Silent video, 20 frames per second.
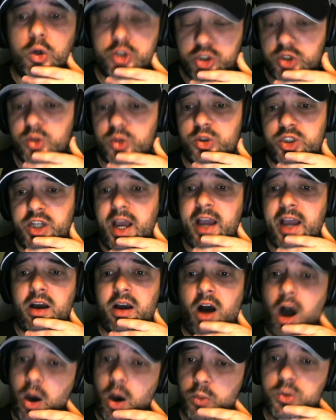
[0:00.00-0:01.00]
Souček,
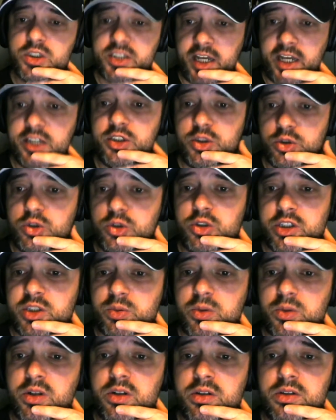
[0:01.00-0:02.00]
I would say to you
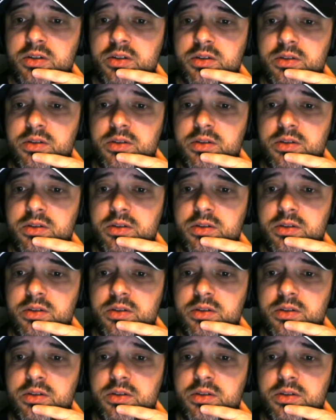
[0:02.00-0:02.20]
Chris Wood.